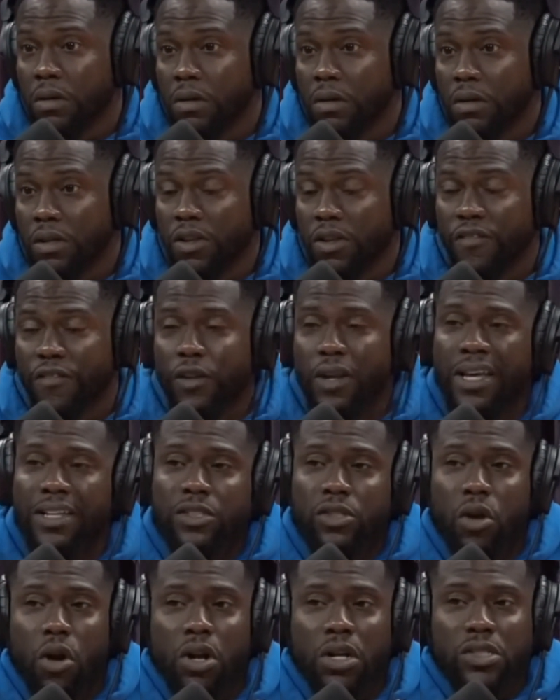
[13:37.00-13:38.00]
Do you feel like
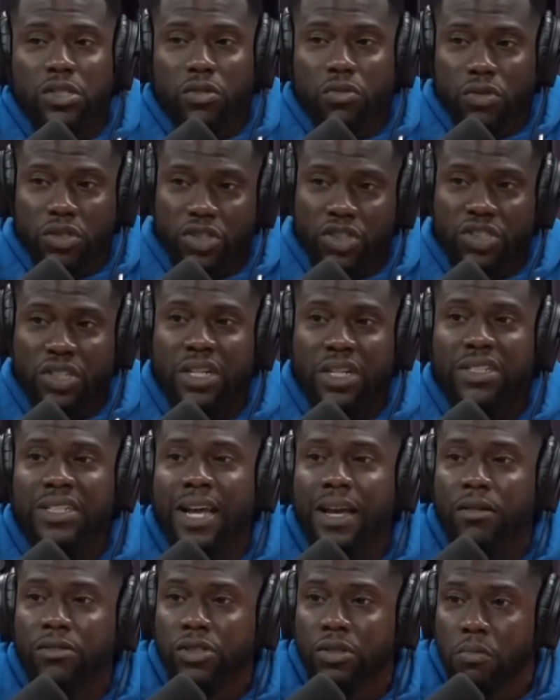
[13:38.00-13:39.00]
Targets are going to shut
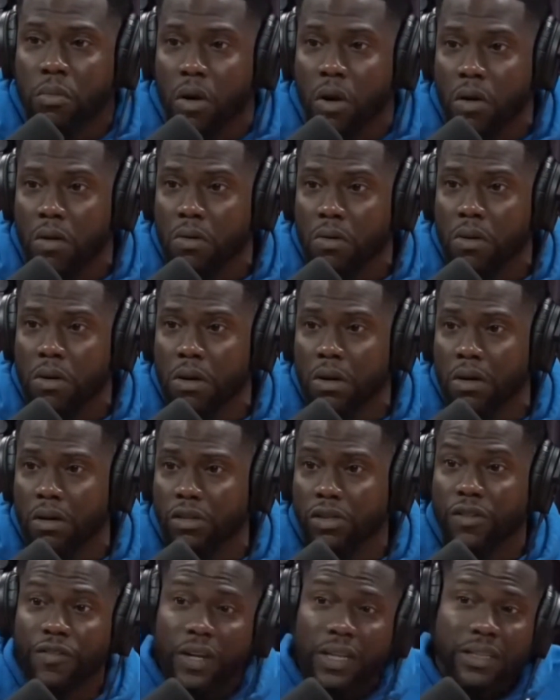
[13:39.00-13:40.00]
down tomorrow? Or
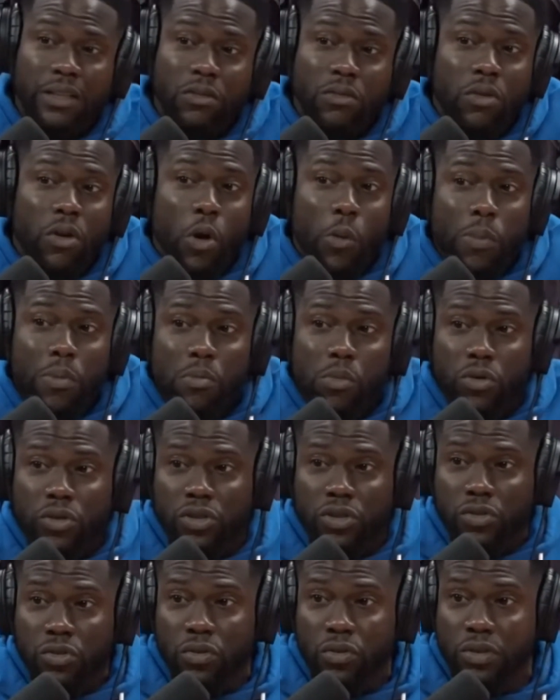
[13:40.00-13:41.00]
do you feel like they're going to open more
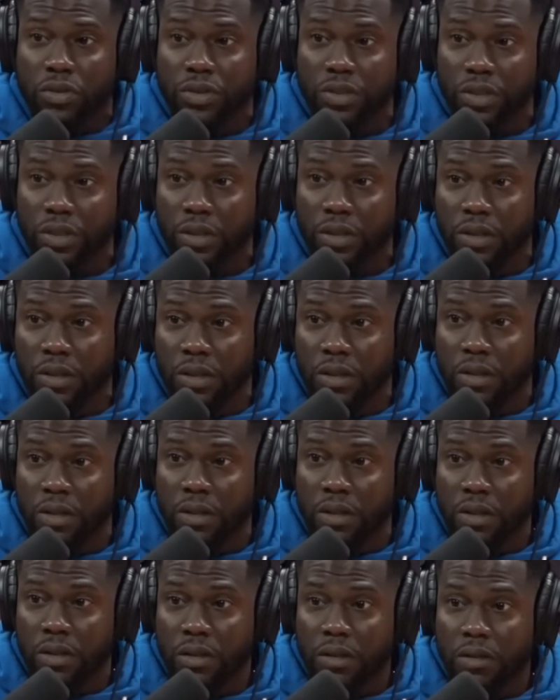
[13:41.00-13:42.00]
stores?
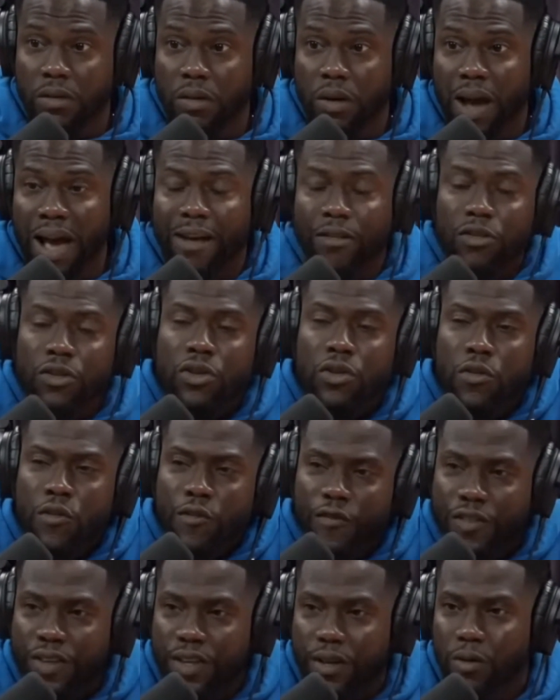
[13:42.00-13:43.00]
How do you
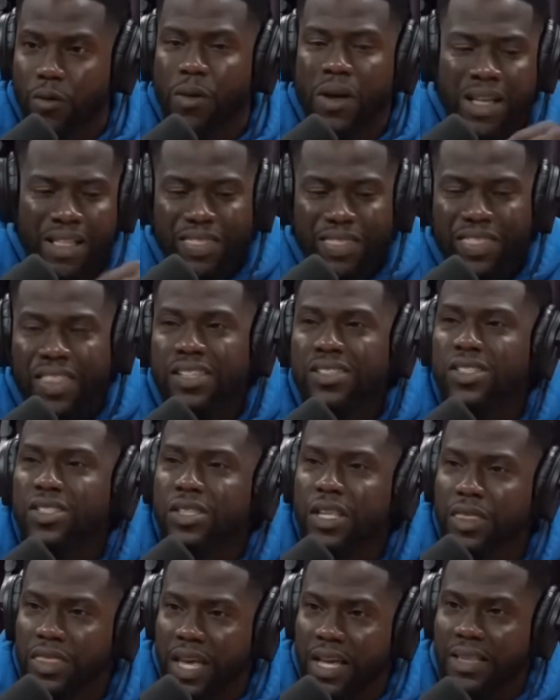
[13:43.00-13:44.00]
feel? This is a
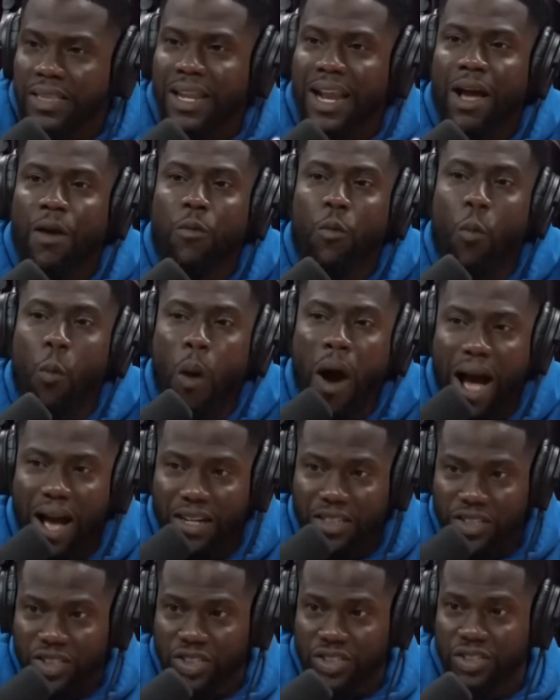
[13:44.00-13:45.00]
thing that I
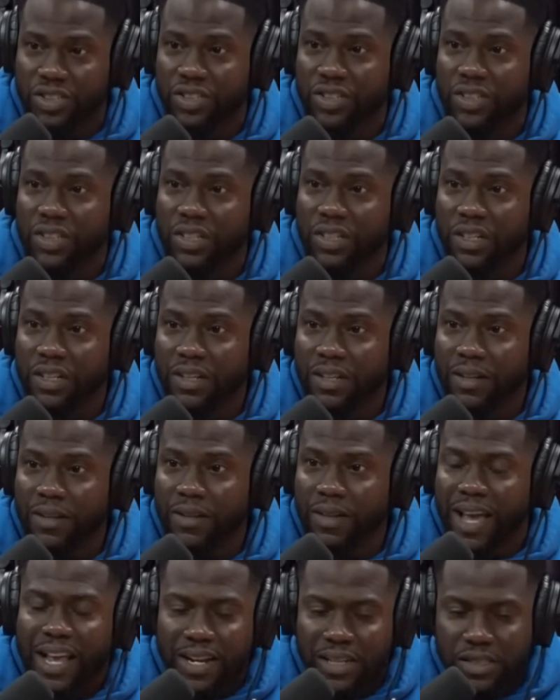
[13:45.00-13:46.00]
watch.
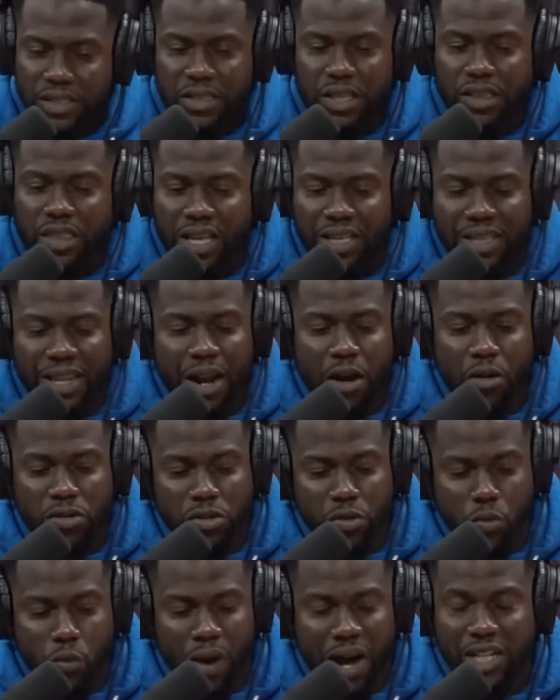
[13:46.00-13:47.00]
And this is a thing that I
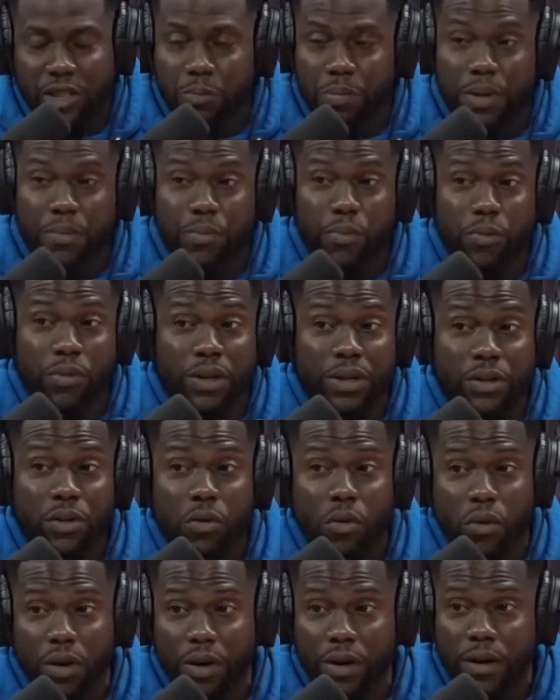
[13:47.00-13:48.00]
also watch people
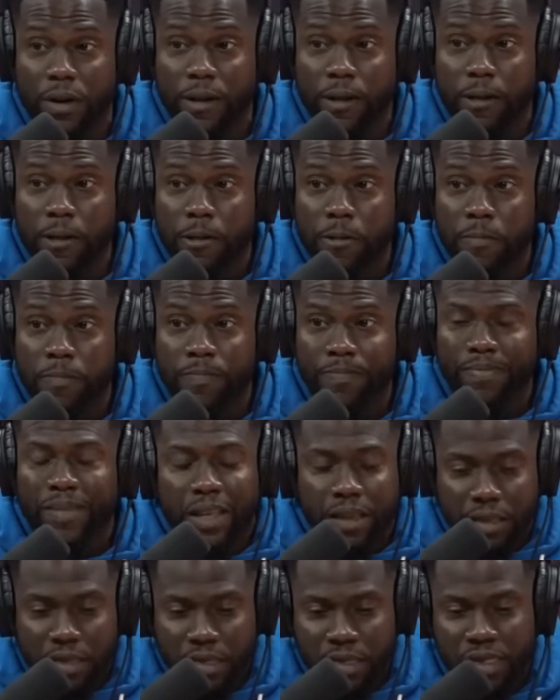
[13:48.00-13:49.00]
ignore.
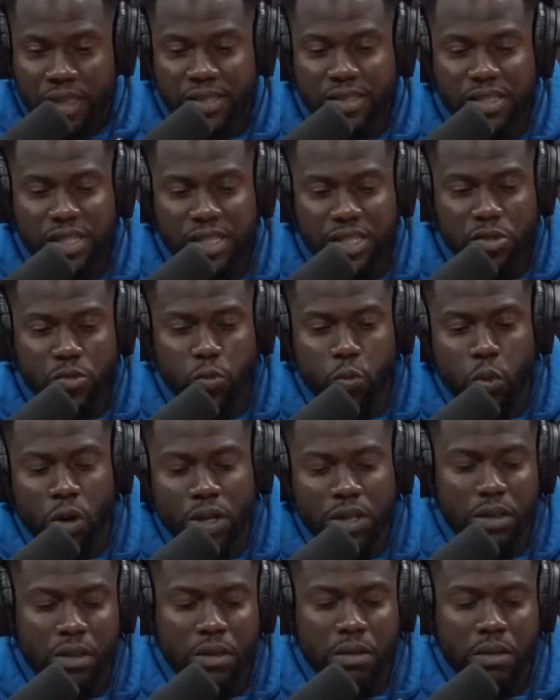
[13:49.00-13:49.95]
This is what's